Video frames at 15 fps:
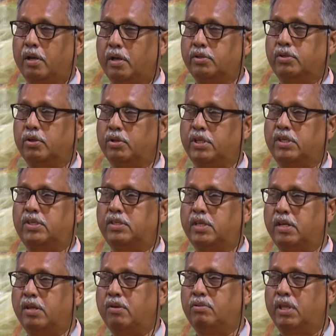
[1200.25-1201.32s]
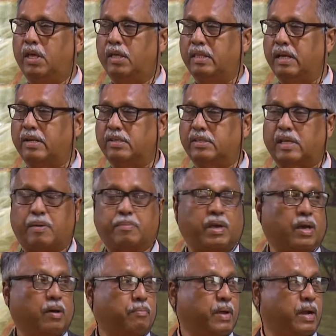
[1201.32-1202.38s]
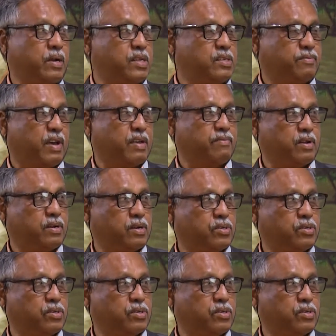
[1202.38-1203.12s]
So this is a new thing that is coming up. At least 500